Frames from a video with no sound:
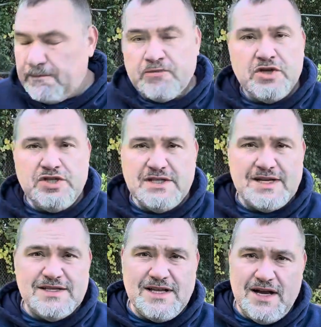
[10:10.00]
She
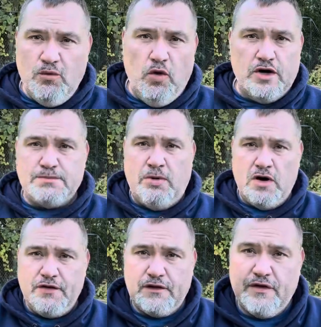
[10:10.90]
says that it works
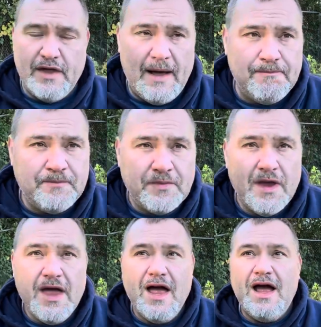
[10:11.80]
perfect for them.
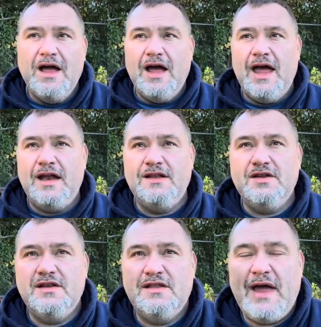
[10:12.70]
And
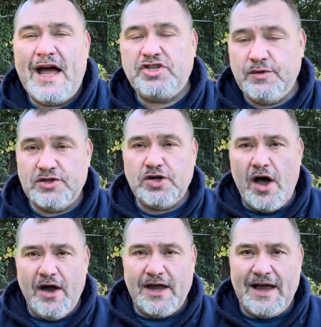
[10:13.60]
as she was
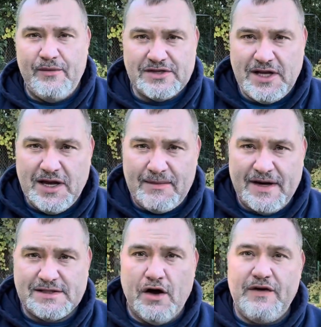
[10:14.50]
talking, I was thinking to
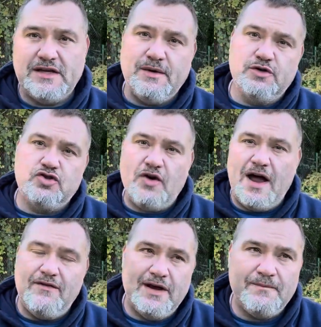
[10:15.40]
myself as I was
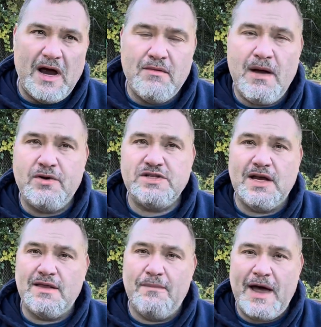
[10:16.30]
driving, I remember
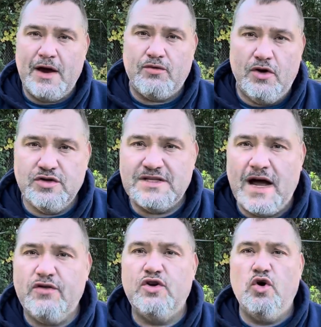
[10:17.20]
taking the back roads
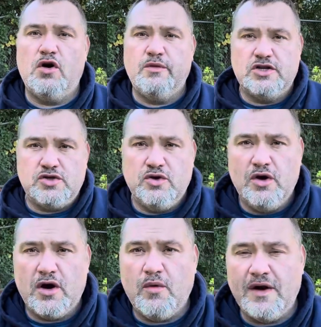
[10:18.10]
down to Norwich, New
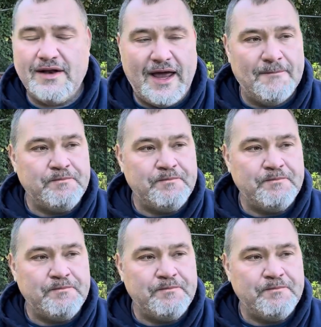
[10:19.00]
York one day,